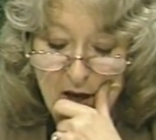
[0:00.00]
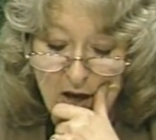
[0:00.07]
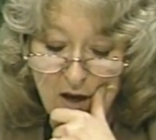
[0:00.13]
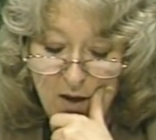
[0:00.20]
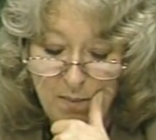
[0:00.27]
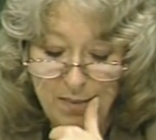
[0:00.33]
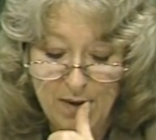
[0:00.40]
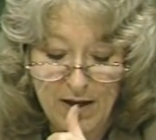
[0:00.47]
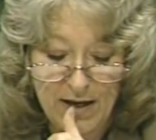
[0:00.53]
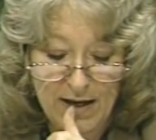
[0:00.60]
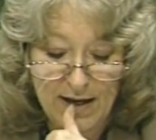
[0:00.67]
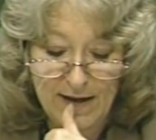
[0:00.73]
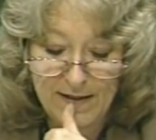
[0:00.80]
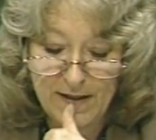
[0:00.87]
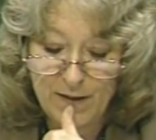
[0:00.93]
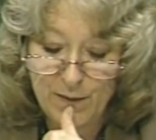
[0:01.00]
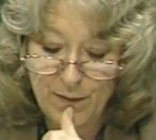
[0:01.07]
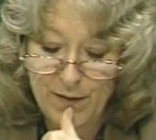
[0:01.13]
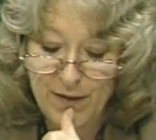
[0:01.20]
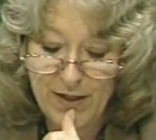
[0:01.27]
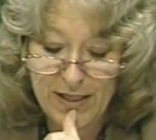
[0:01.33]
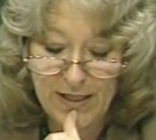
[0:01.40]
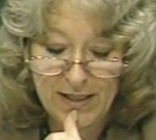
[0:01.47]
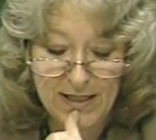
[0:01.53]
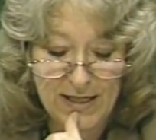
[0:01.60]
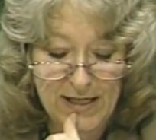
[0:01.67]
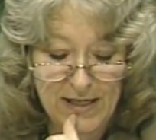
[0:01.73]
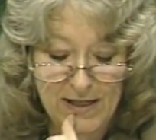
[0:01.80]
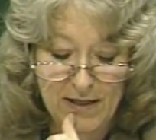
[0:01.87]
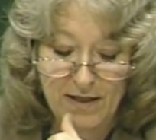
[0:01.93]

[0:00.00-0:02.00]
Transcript: Um, another thing that